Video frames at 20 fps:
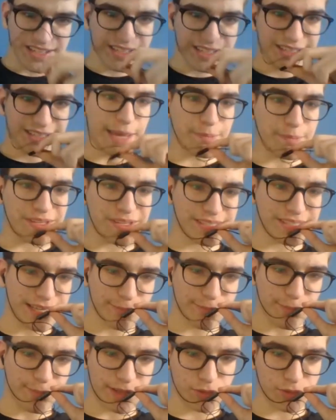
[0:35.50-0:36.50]
gaming
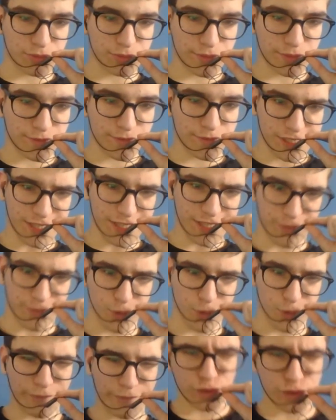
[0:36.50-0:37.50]
setup on
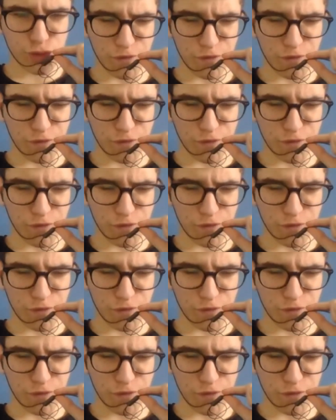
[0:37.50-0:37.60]
YouTube